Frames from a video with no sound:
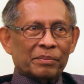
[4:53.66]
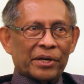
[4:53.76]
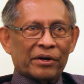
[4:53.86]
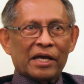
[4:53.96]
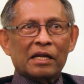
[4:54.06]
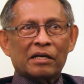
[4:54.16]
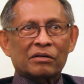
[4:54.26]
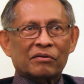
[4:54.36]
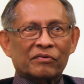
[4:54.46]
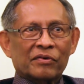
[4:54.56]

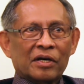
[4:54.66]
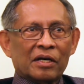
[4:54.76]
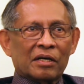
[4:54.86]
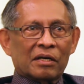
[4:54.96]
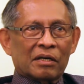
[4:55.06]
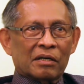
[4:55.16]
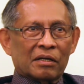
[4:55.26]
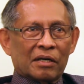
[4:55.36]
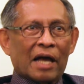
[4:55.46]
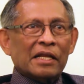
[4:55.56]
perihelion of
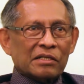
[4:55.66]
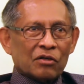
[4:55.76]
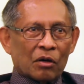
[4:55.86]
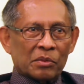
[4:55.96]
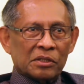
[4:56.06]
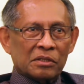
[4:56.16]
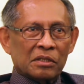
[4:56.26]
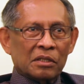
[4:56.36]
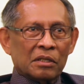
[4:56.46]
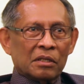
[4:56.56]
Halley's Comet,
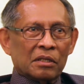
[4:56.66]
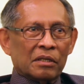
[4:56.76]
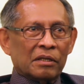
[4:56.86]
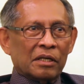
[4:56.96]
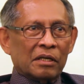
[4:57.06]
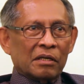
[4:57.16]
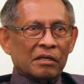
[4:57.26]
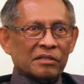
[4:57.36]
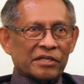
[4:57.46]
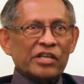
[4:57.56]
the
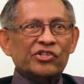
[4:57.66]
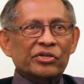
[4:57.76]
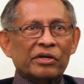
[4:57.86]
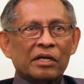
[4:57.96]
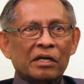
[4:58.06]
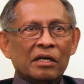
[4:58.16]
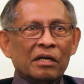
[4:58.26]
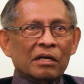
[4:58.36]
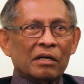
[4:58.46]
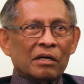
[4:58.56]

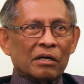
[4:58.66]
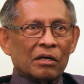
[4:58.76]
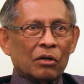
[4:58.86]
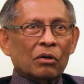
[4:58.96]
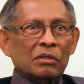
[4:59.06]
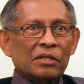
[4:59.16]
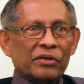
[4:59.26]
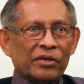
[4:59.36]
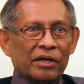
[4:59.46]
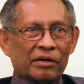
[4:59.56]
century-old
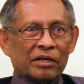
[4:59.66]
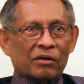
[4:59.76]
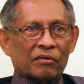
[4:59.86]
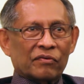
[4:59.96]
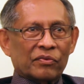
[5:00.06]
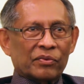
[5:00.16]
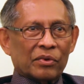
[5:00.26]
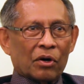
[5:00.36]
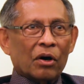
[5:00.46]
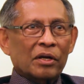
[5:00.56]
theory of
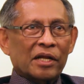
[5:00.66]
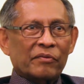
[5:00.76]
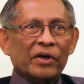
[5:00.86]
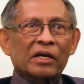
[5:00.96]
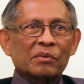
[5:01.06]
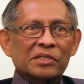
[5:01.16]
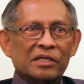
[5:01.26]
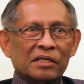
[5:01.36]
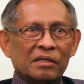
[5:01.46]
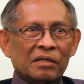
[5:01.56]
Hoyle and
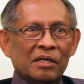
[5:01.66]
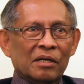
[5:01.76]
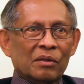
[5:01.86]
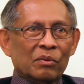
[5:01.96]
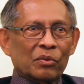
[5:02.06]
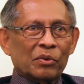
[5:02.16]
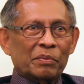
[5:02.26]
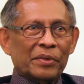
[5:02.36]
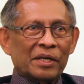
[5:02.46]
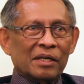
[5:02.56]
Wickramasinghe
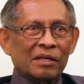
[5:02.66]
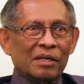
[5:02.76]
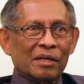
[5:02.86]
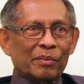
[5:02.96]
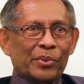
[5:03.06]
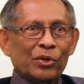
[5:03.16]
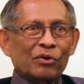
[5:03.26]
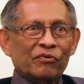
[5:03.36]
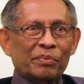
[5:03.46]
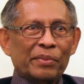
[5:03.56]
would be
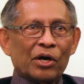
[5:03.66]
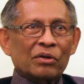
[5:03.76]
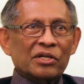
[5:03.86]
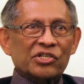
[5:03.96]
proved beyond a